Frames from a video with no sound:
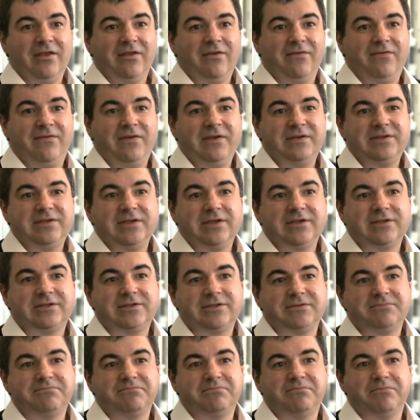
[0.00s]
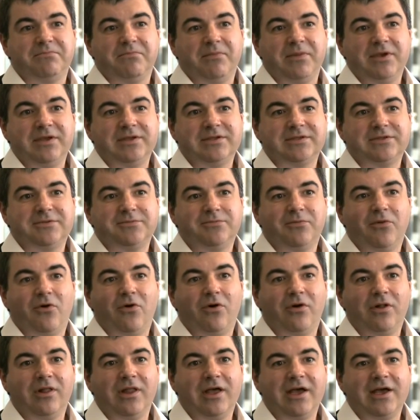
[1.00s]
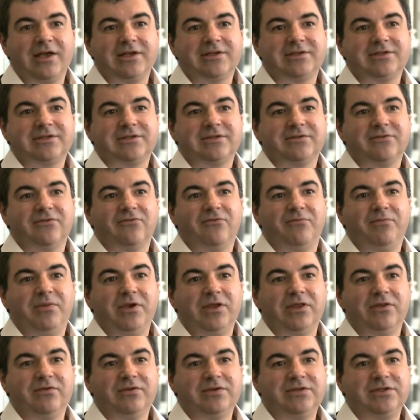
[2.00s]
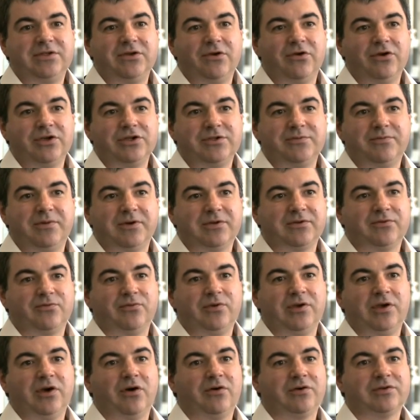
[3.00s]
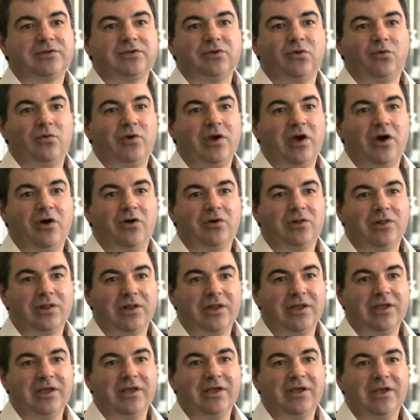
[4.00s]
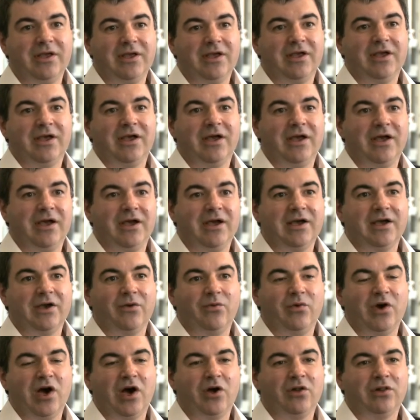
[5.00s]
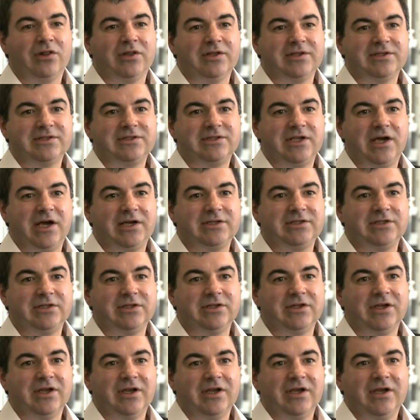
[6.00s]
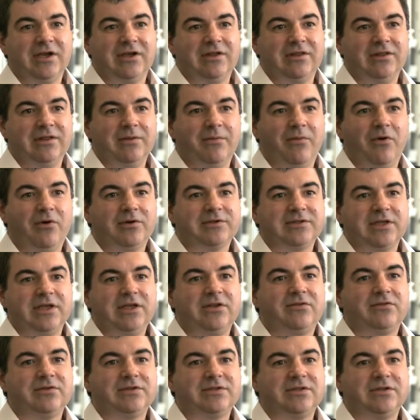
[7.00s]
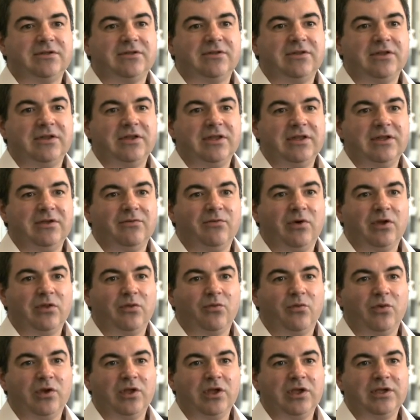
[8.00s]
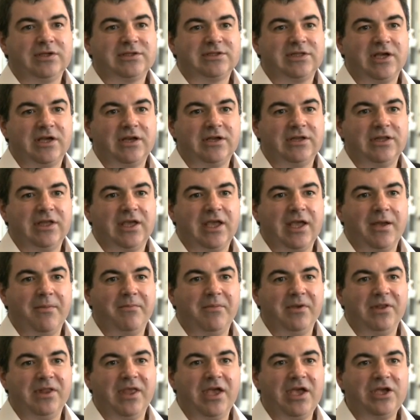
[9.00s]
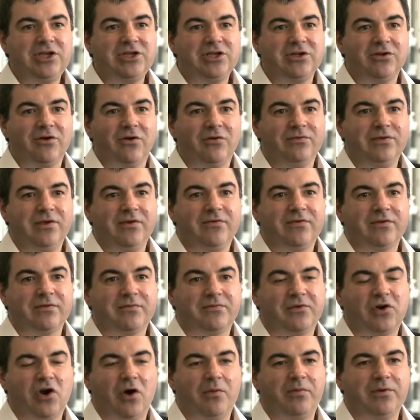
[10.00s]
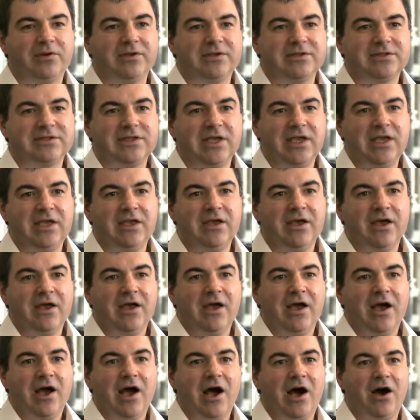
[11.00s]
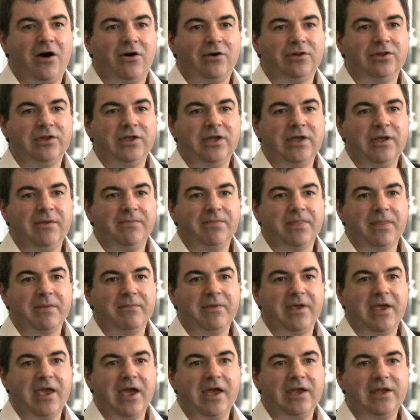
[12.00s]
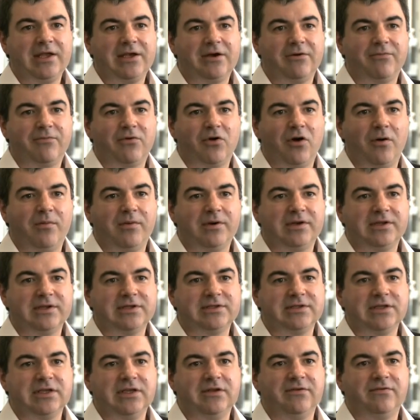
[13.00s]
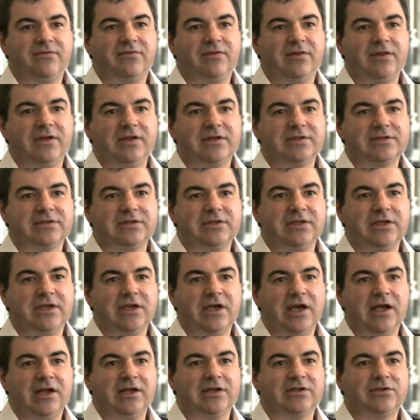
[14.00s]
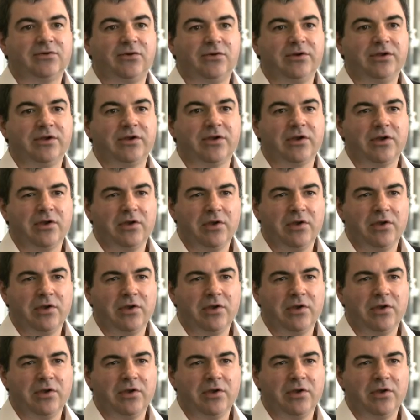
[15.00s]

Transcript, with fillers: Physics is more or less being researched, but we also we are only uh, we are only starting. The most interesting thing when we study the combination of different properties, say how the mechanical properties influence the electronic